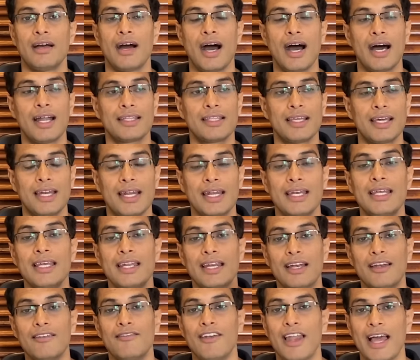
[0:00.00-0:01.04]
Are there any
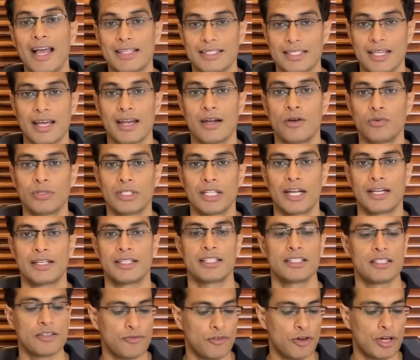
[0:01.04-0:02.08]
red flags around
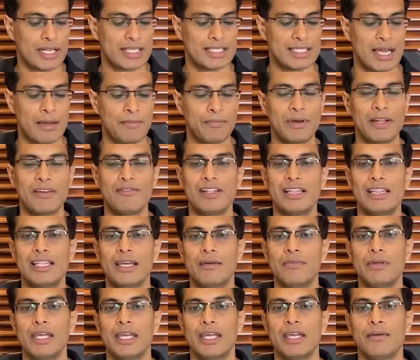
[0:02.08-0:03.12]
that? Jaise for example, will
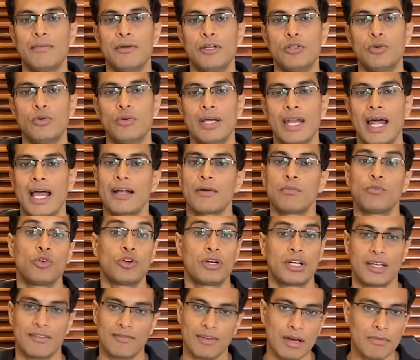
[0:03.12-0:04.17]
they be able to crack more
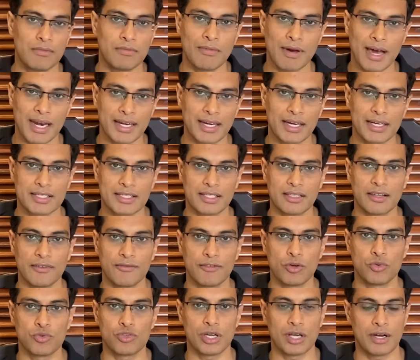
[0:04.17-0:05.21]
developed markets in the
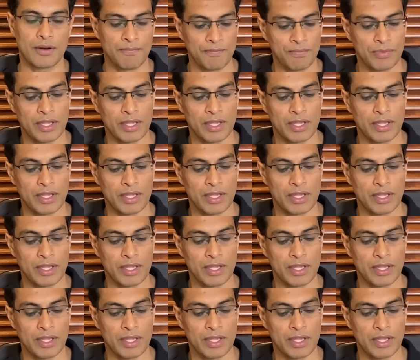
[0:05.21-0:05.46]
future?